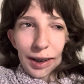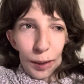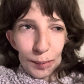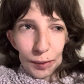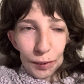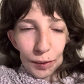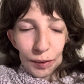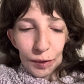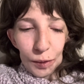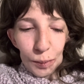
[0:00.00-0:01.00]
helpful
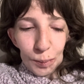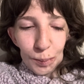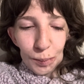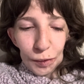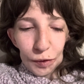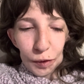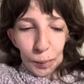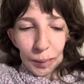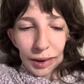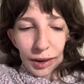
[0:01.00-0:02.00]
for
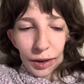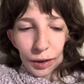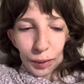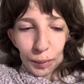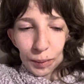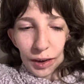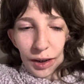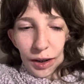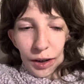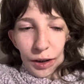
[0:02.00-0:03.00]
me to
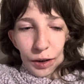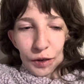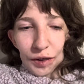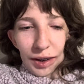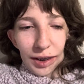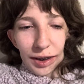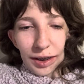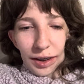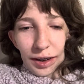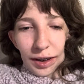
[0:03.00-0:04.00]
just
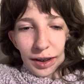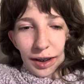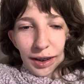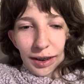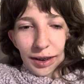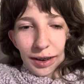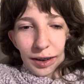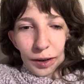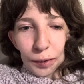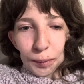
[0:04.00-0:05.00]

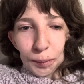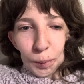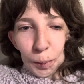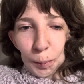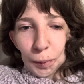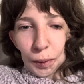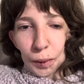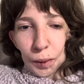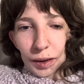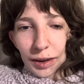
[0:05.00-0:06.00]
remember
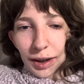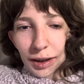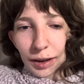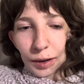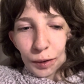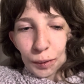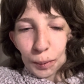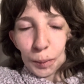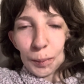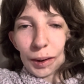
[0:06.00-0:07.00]
to stay
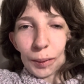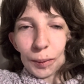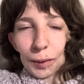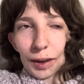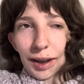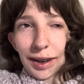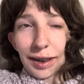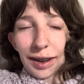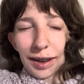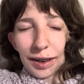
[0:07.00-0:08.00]
true at my core,
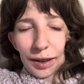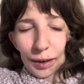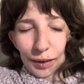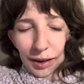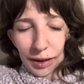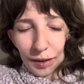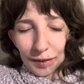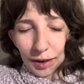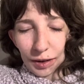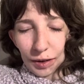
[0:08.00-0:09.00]
and the lyrics
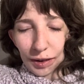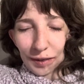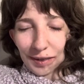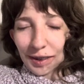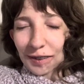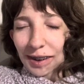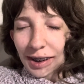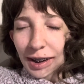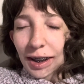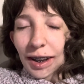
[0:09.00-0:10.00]
of the song is really great.